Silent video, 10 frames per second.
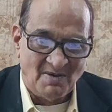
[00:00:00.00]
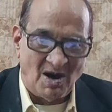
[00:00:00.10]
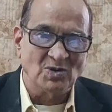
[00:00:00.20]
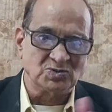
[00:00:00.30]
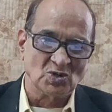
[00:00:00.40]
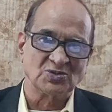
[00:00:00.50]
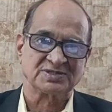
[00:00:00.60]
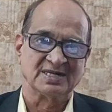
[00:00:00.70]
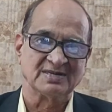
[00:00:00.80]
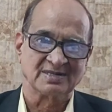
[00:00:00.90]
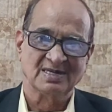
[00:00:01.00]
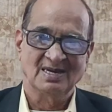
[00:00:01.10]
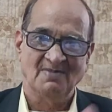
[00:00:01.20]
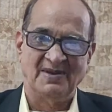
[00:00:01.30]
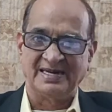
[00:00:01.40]
They have outsourced it.
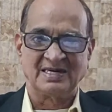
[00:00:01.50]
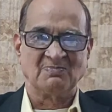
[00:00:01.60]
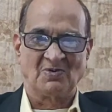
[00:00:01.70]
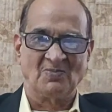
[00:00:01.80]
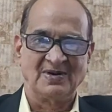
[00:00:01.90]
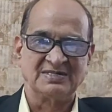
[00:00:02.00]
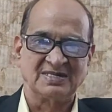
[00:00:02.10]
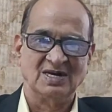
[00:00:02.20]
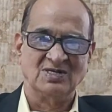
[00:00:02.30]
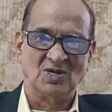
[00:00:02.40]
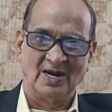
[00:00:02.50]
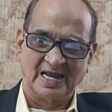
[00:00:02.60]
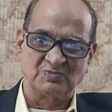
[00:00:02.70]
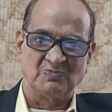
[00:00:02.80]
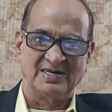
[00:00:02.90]
Patent professionals
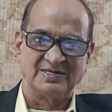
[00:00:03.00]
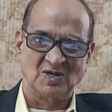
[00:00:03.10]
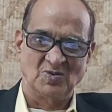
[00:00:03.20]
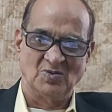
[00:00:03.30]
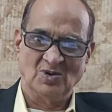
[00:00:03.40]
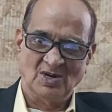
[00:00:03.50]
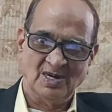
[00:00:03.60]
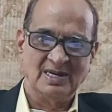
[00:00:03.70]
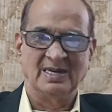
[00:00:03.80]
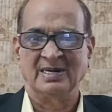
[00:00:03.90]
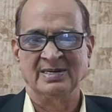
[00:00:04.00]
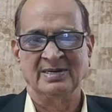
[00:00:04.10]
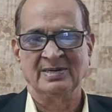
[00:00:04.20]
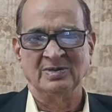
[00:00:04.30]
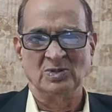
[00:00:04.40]
are expensive
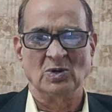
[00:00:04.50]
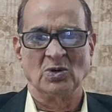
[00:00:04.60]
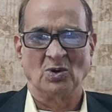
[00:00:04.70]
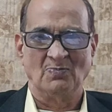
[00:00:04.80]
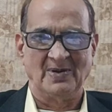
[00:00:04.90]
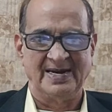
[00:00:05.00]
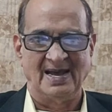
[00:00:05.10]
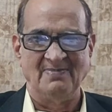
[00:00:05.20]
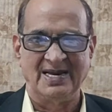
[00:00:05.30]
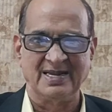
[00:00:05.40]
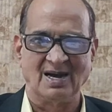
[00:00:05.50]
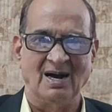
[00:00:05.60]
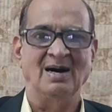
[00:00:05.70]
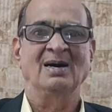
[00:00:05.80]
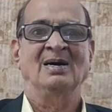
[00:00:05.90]
in Europe and
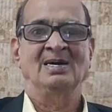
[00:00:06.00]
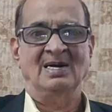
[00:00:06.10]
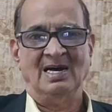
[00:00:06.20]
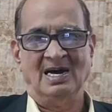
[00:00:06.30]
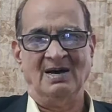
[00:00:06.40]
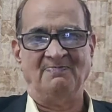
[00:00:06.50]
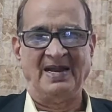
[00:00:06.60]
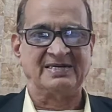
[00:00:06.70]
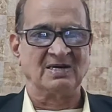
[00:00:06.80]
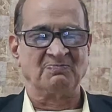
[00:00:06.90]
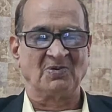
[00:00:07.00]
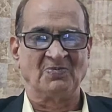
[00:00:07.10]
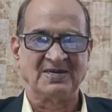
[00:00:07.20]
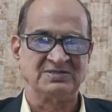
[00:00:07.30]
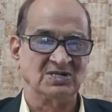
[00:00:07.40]
America. Uh, patent
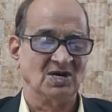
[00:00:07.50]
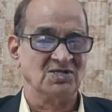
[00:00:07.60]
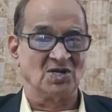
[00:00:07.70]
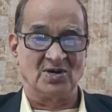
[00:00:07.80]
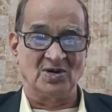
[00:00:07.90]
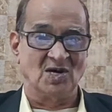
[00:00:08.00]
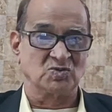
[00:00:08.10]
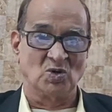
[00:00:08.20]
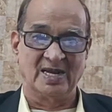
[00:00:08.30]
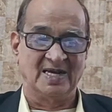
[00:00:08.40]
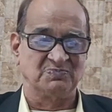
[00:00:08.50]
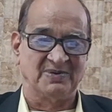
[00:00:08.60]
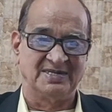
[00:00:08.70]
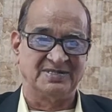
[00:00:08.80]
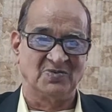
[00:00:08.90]
professionals are not so
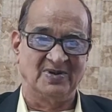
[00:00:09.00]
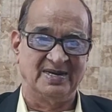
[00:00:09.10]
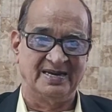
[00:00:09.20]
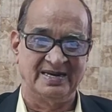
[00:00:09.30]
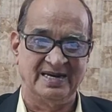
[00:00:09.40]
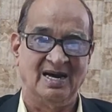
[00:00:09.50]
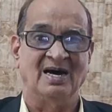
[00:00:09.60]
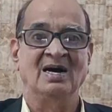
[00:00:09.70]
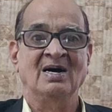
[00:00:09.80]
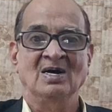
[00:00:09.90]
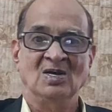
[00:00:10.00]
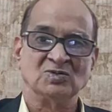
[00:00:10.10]
expensive in India.